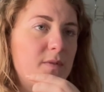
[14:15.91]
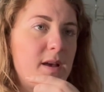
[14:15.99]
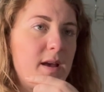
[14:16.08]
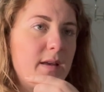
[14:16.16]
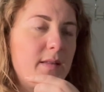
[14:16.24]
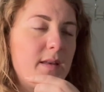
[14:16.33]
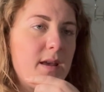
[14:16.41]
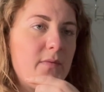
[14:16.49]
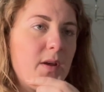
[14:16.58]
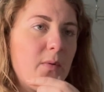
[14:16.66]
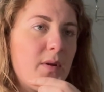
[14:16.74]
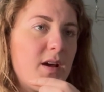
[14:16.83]
say, in the
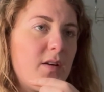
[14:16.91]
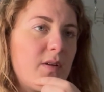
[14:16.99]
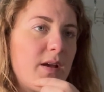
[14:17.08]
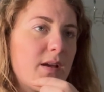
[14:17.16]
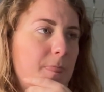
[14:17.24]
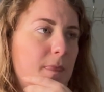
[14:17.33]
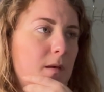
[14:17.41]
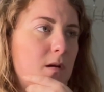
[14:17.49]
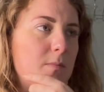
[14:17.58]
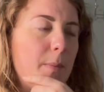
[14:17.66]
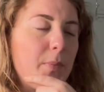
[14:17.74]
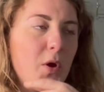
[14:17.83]
evening when I have like
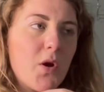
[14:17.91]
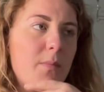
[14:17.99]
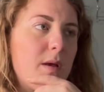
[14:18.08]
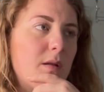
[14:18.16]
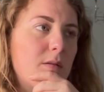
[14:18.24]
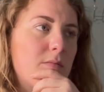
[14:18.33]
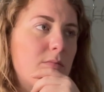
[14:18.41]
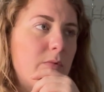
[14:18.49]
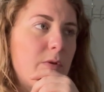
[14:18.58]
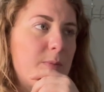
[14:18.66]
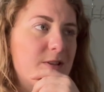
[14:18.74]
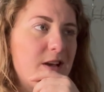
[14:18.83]
my burger meal
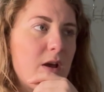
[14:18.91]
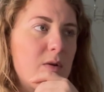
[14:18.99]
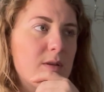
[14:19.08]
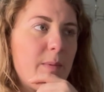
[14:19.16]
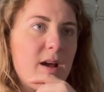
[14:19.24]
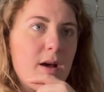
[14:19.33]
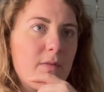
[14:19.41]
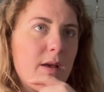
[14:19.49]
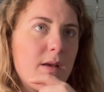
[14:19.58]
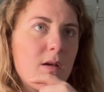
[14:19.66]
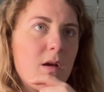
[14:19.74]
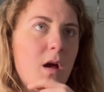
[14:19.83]
with potatoes, I might have
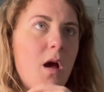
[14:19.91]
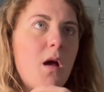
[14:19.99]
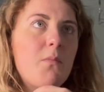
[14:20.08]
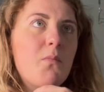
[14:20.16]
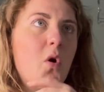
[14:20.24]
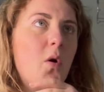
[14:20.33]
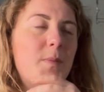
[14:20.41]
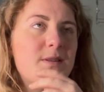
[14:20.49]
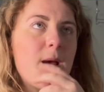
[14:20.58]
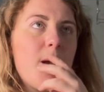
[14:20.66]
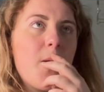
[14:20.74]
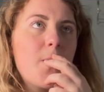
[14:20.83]
like more
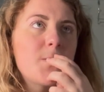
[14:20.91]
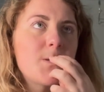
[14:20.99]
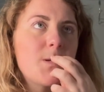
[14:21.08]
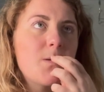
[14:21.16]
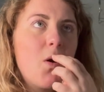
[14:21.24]
potatoes,